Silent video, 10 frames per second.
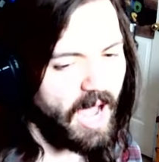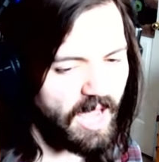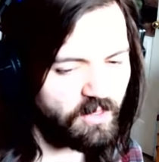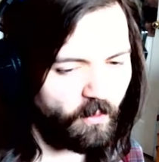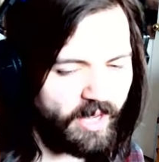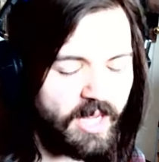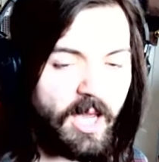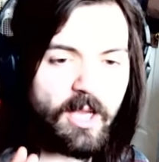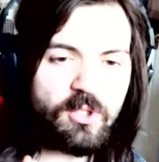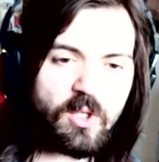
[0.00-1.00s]
Either way,
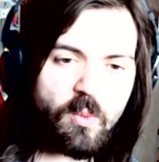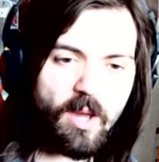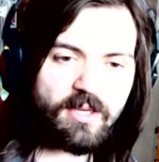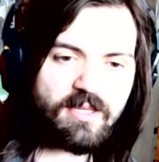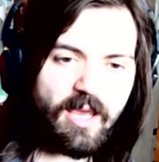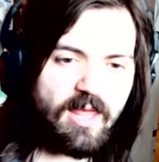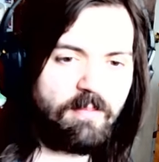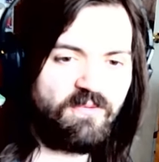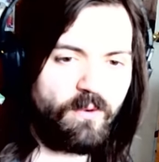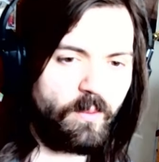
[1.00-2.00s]
just wanted to say
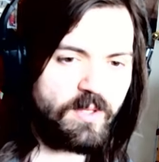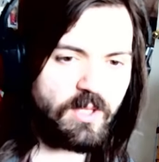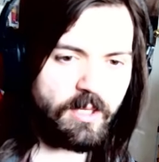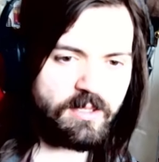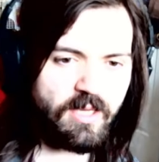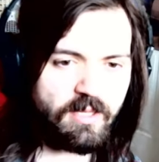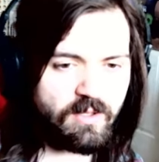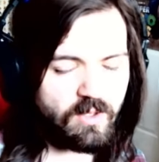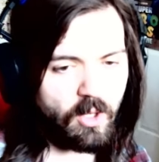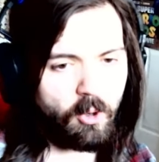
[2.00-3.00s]
that before we start
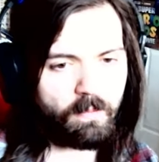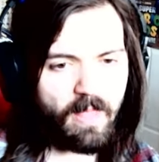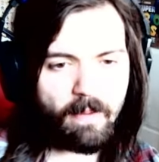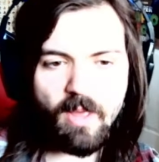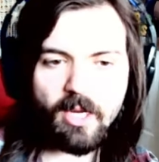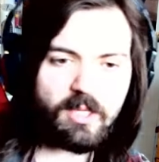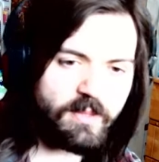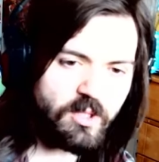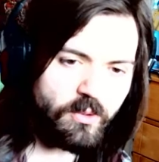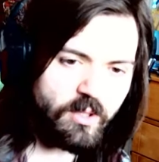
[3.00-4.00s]
this, so I'm not going
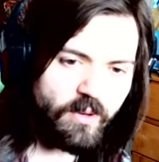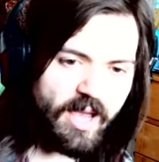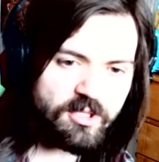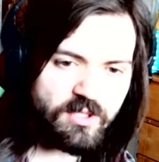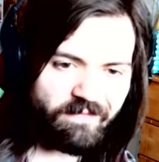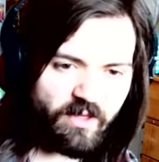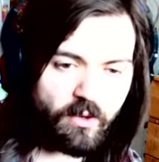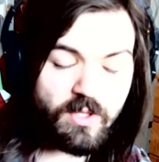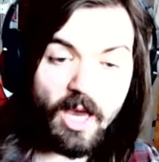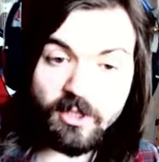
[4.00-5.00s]
to be doing a reaction of
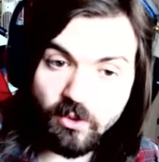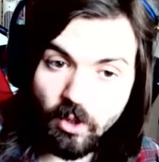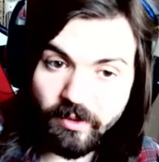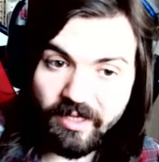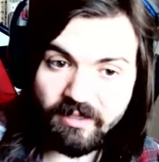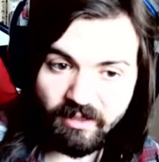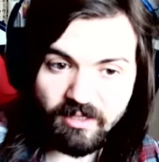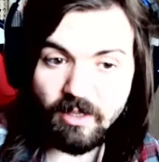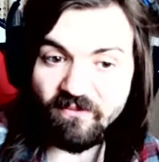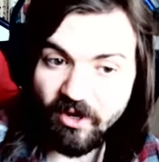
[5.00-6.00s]
those. I do know they
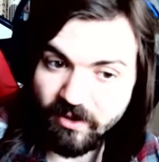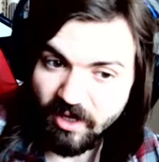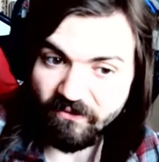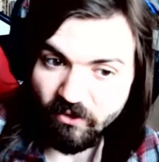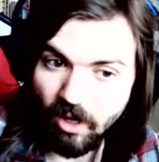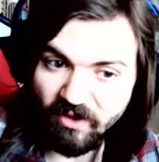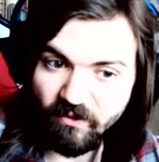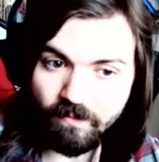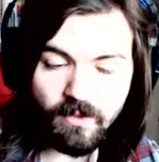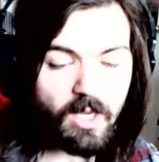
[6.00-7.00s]
exist, and I'm very excited for all
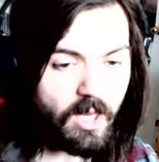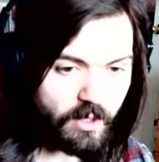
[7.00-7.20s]
of them.